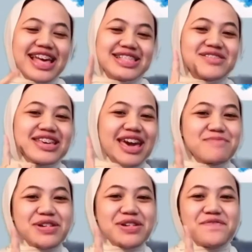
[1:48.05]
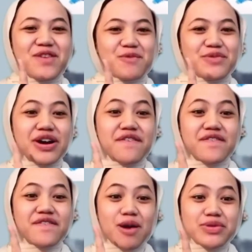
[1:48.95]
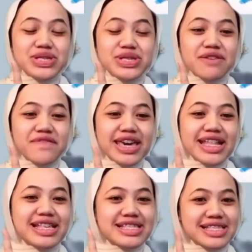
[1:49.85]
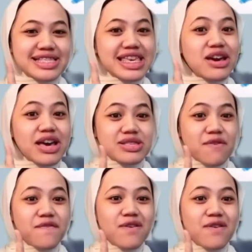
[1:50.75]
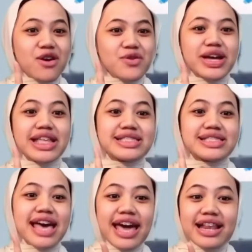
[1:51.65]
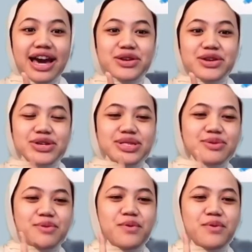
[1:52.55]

So the chemical formula of copper to sulfate is CaSO4 when it's anhydrous,